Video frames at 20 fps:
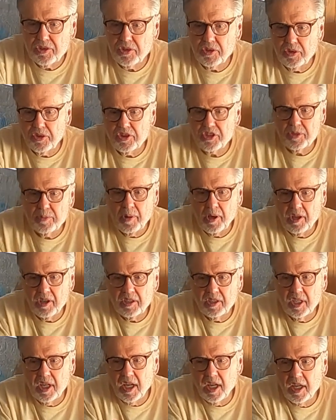a serious
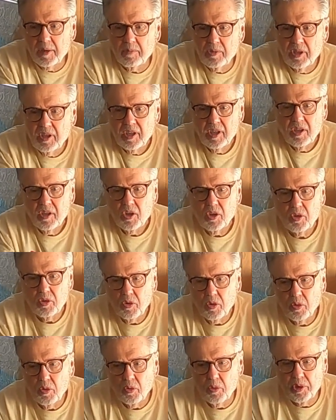amount of time,
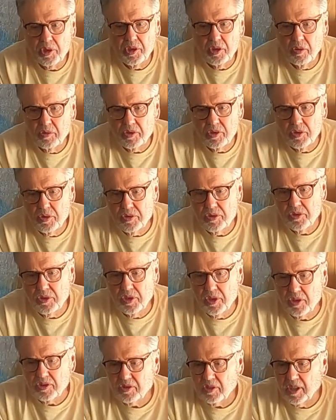we don't use
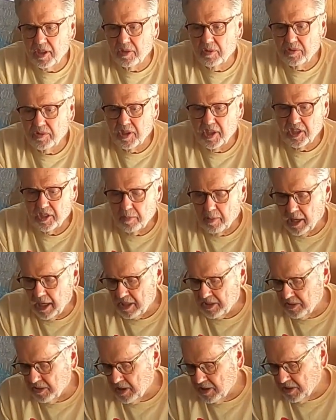this. I don't take the
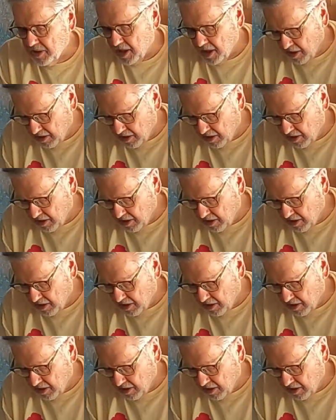back seats